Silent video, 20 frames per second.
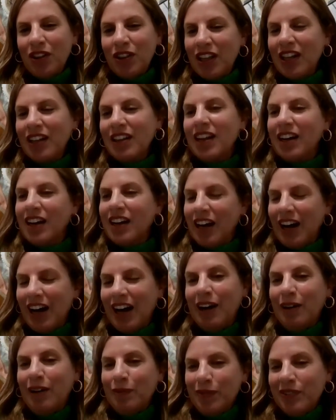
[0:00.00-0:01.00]
so good thing they
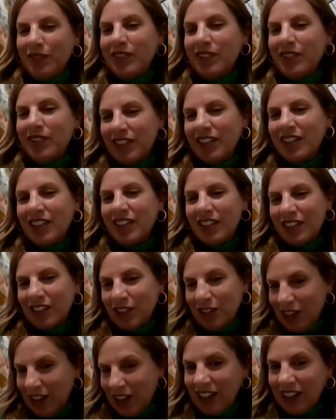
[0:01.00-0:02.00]
come. Mm-hmm.
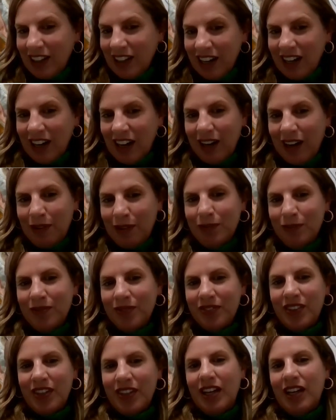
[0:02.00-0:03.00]
Good thing they come,
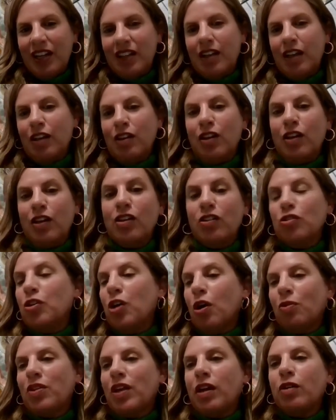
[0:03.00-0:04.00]
mm-hmm. and they, they, you
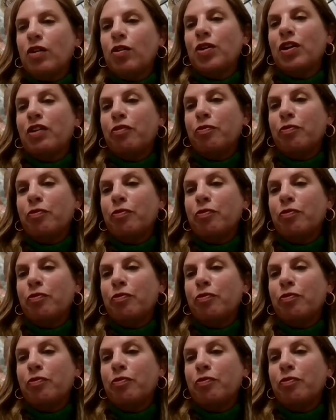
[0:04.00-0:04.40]
know they could